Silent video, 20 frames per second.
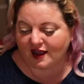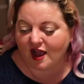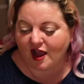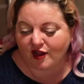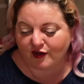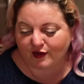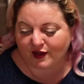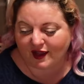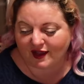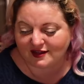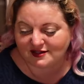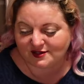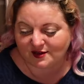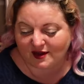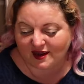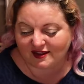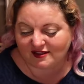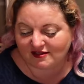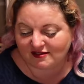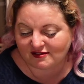Okay, so
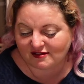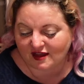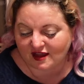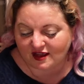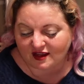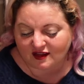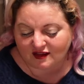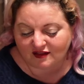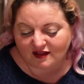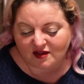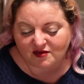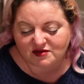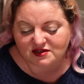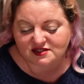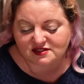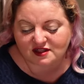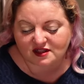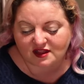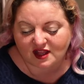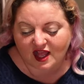I think that was
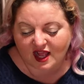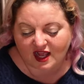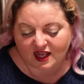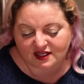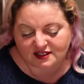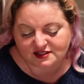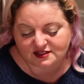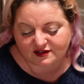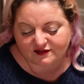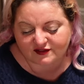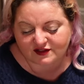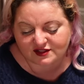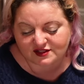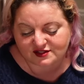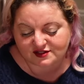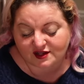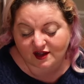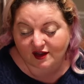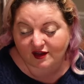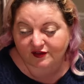the last of the
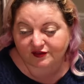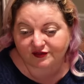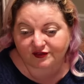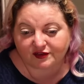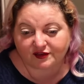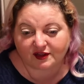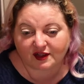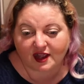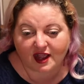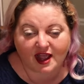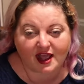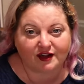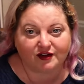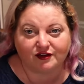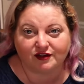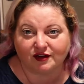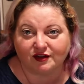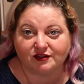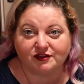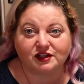stuff. I
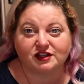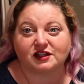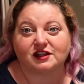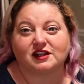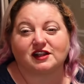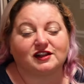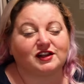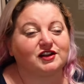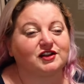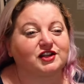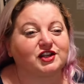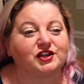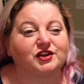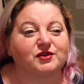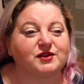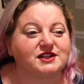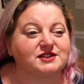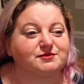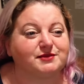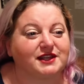don't know. There could
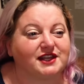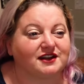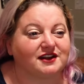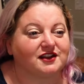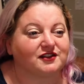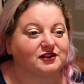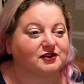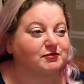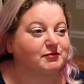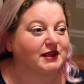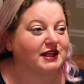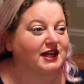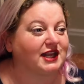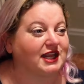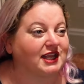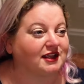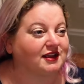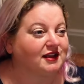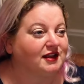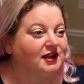always be another
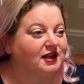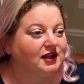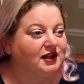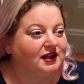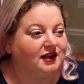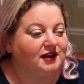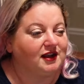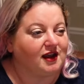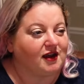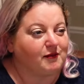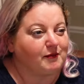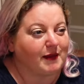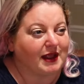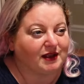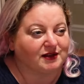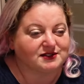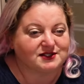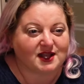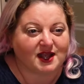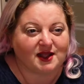mini
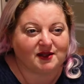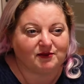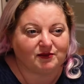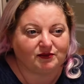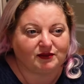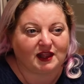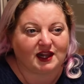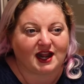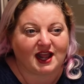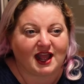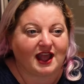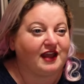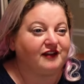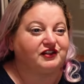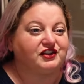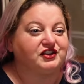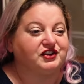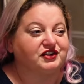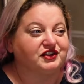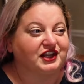mail time that I have
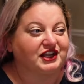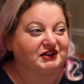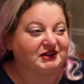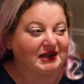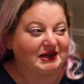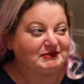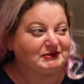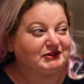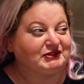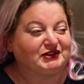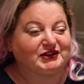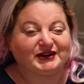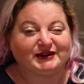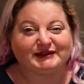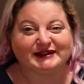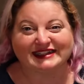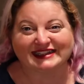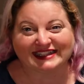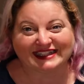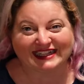to do like right before
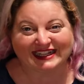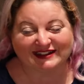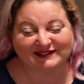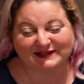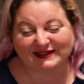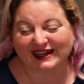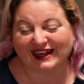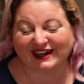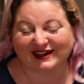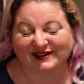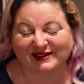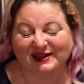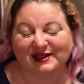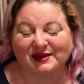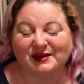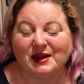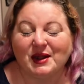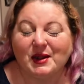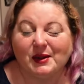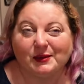we leave, but I don't know.
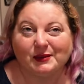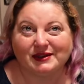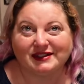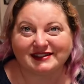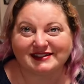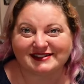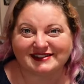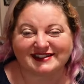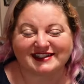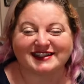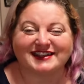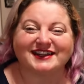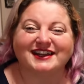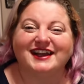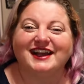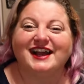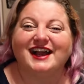We'll see.